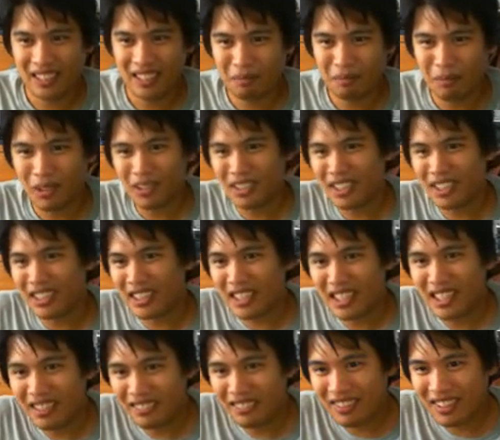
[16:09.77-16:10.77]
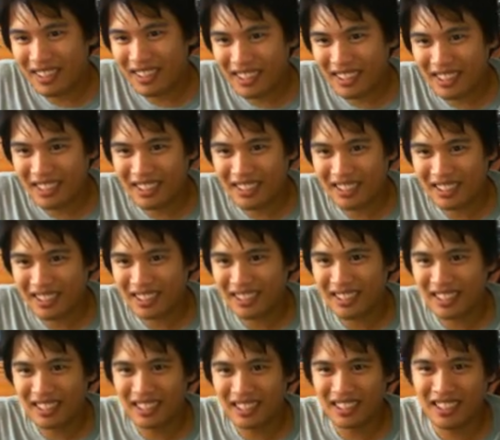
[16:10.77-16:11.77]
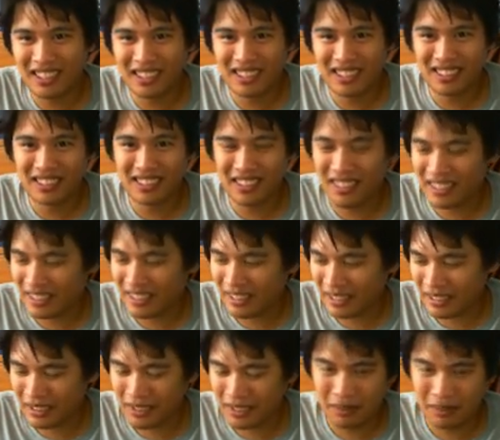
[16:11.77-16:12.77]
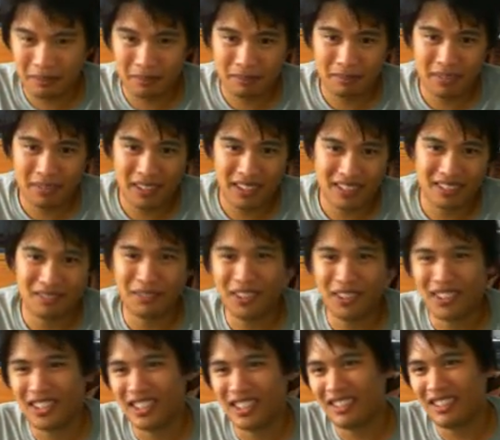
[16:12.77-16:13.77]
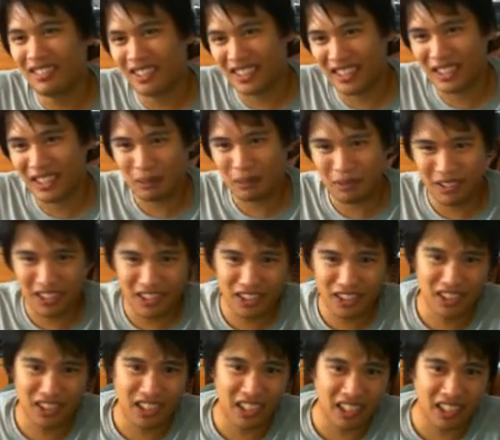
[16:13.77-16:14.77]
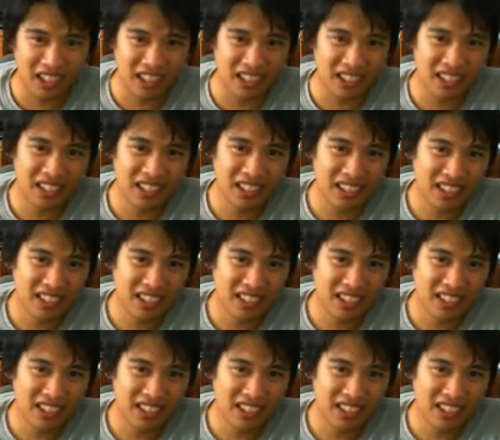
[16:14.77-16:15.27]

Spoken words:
Mark Adiva, you know. Mark Adiva is actually pretty solid.